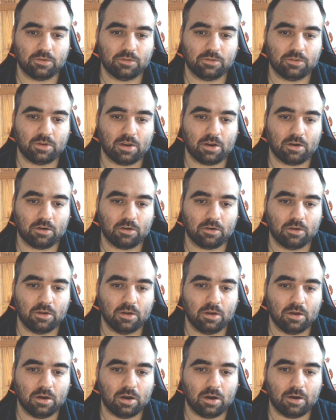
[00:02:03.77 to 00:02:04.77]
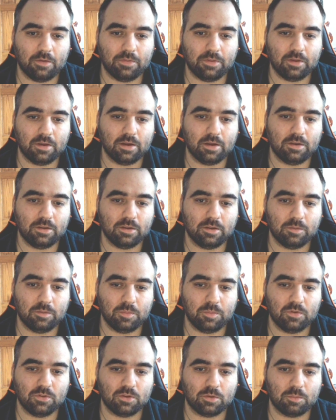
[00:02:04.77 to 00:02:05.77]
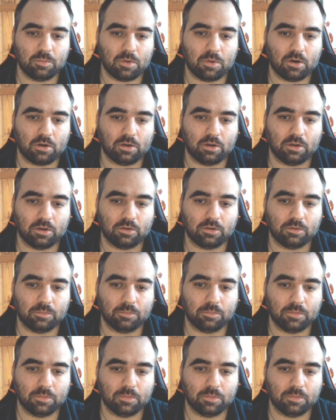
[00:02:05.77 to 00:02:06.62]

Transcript: share of the Indian music market.